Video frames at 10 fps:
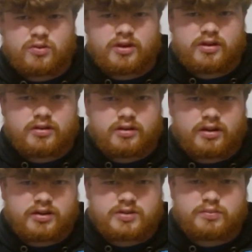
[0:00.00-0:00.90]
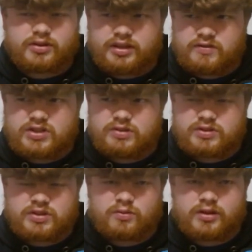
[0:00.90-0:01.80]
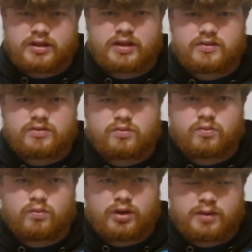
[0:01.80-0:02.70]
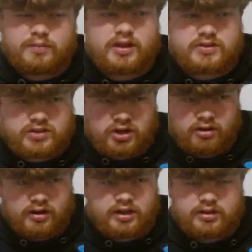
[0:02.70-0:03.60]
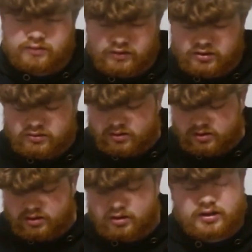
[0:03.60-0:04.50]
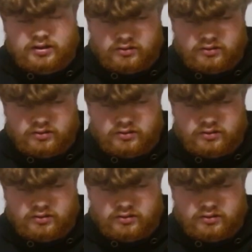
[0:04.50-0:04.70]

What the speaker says: one, I believe she was the one that went up against Curry in the free throw or in the